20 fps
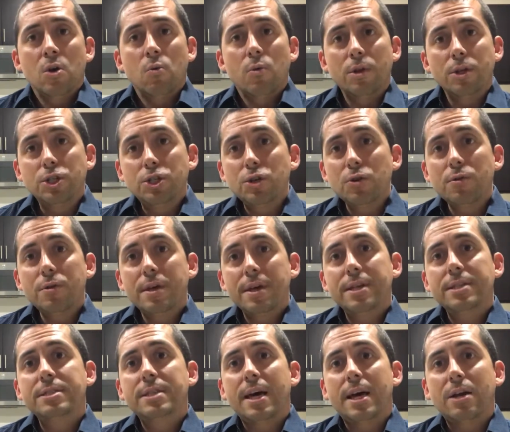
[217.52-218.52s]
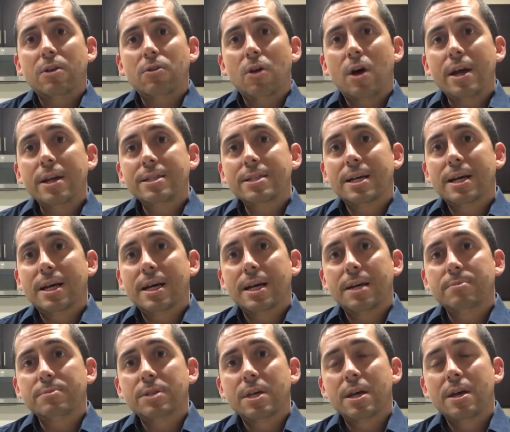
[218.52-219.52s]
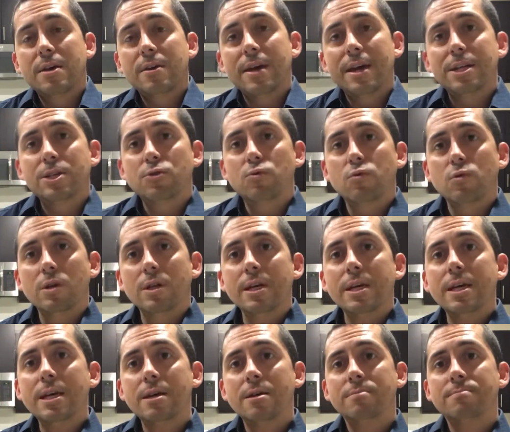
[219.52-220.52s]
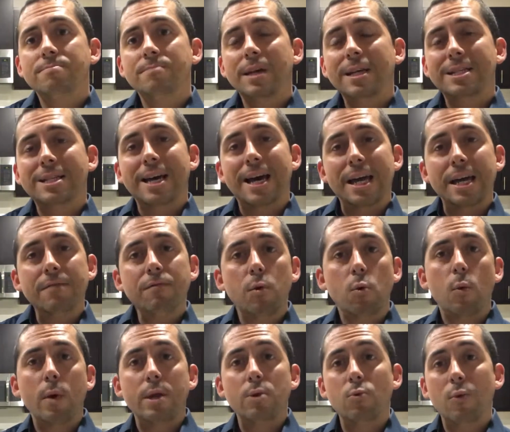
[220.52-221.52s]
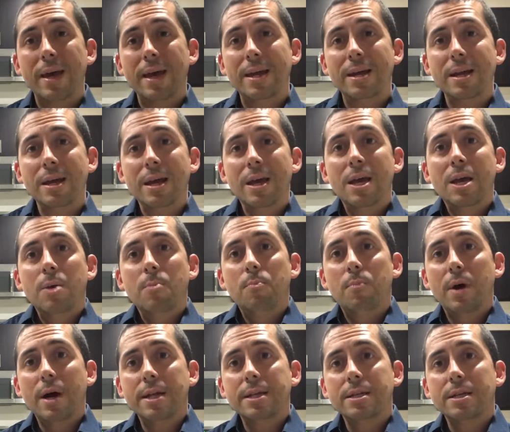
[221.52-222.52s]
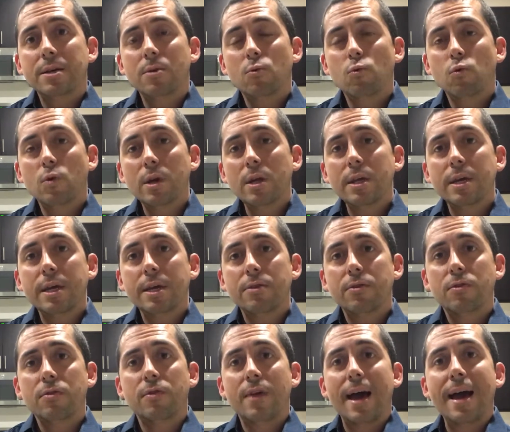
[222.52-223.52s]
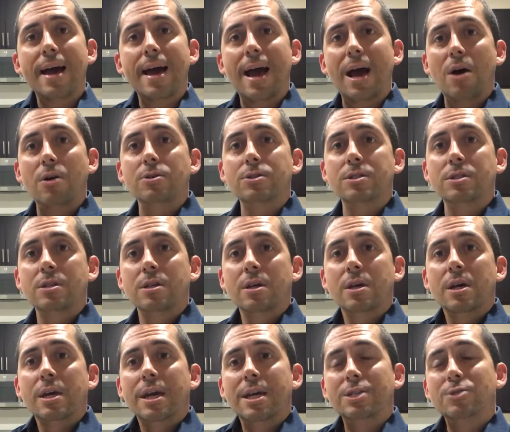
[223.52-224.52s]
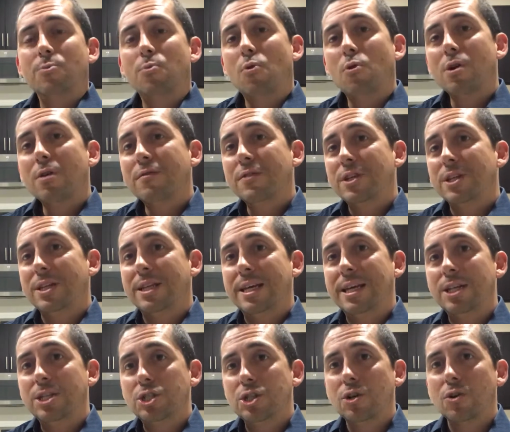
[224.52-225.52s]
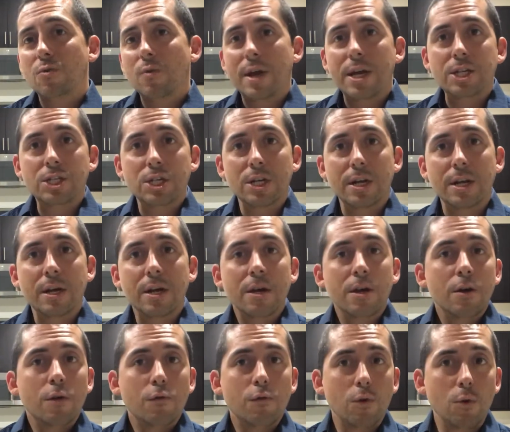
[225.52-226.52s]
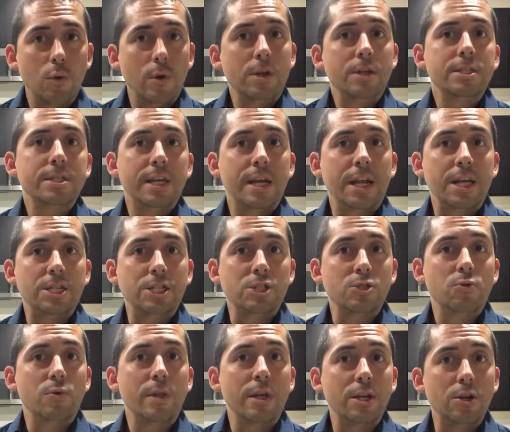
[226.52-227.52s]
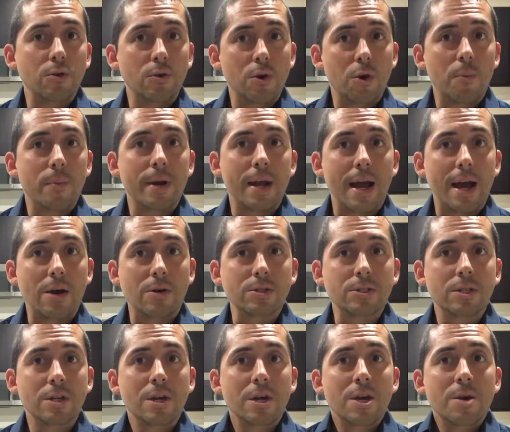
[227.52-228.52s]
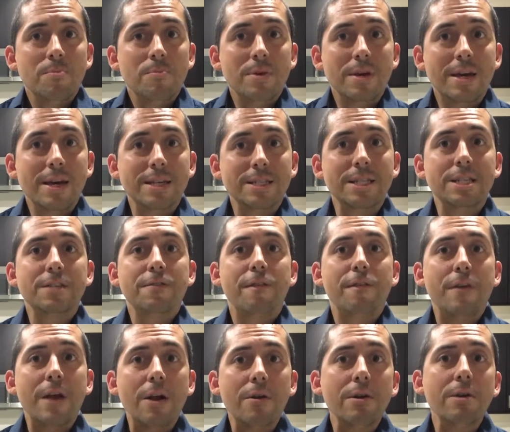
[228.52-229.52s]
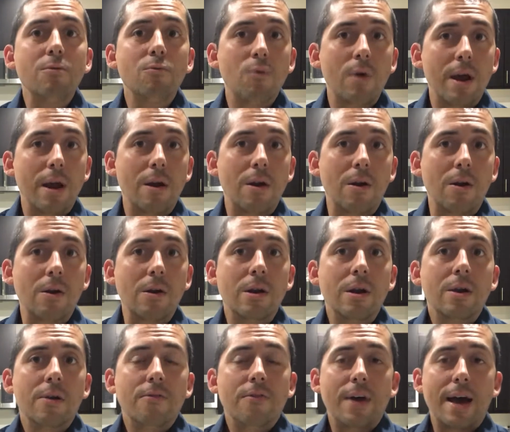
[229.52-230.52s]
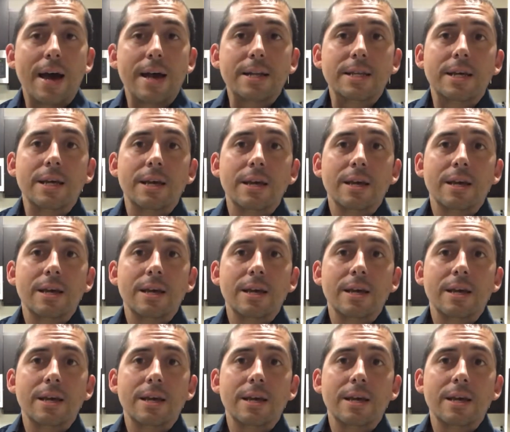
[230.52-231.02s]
Well, the truth is that a lot of times it's kind of a win-win, but really that house is more of a lead generation for real estate agents when they do an open house, because it's very rare that